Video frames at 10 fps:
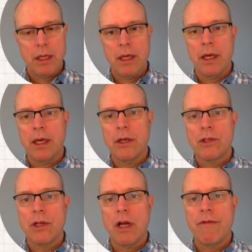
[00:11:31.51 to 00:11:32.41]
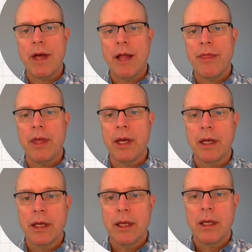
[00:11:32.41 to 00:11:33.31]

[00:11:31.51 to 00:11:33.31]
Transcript: and solve that thing